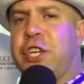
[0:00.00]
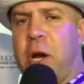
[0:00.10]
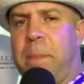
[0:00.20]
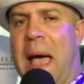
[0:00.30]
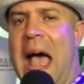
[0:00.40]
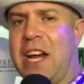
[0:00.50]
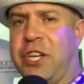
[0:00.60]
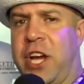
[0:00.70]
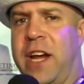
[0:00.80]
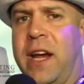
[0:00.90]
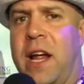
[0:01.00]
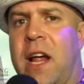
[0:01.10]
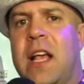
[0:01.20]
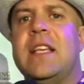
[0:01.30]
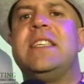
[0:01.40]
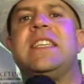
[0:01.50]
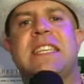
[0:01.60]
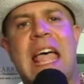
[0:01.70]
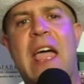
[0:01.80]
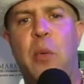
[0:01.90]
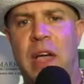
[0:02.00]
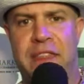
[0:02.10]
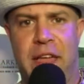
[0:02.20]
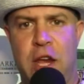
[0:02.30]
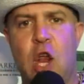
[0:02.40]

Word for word: is your passion, stay with it.